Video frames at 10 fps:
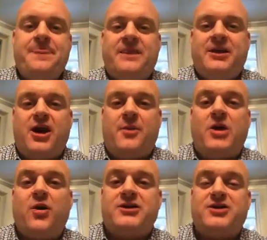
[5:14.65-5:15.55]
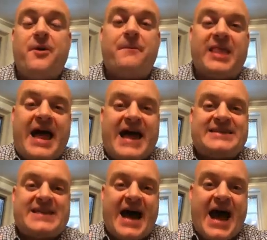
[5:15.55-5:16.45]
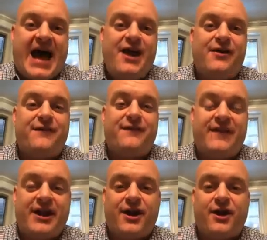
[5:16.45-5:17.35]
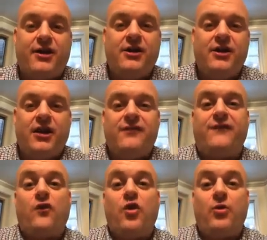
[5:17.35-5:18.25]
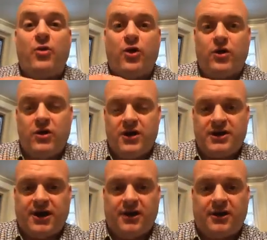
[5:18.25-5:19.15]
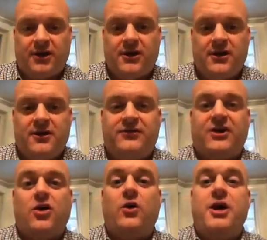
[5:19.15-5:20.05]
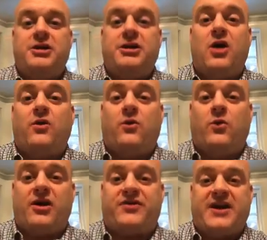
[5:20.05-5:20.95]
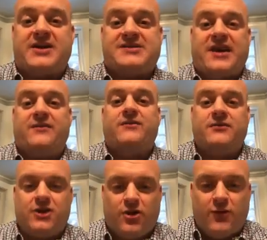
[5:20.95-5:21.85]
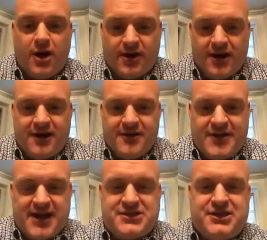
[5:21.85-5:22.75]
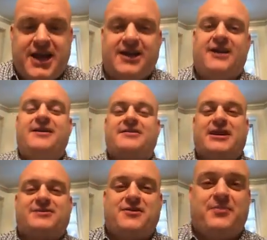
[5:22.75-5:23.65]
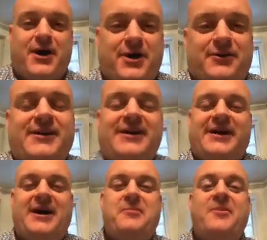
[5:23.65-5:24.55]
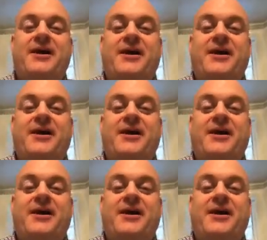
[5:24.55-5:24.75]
I'm going to a black tie affair, a formal color. So, where things have Corona, thanks, Jana, thanks for the bone. I'm